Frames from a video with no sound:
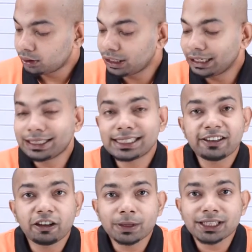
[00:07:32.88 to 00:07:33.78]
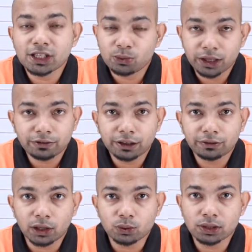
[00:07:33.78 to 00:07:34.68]
Trade receivables as
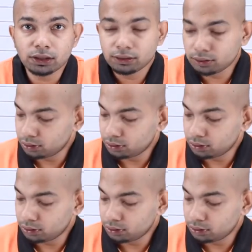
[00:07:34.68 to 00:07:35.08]
25,000.